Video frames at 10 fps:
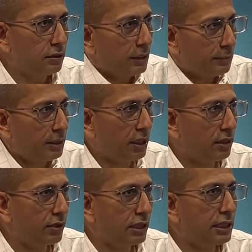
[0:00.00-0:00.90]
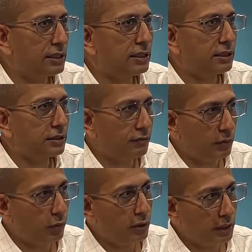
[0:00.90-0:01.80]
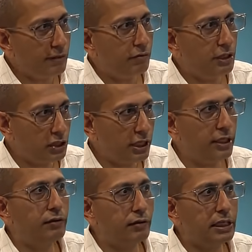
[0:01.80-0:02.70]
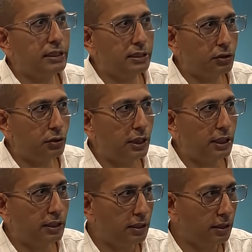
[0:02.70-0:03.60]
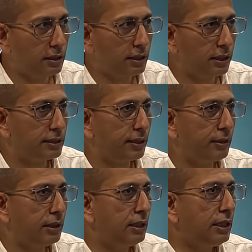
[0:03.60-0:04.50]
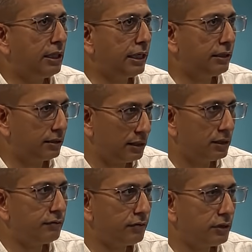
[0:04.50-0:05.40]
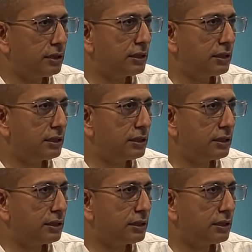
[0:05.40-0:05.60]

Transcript: so if I'm taking for class 6, we want every child of class 6 to take uh, the exam. And the reason for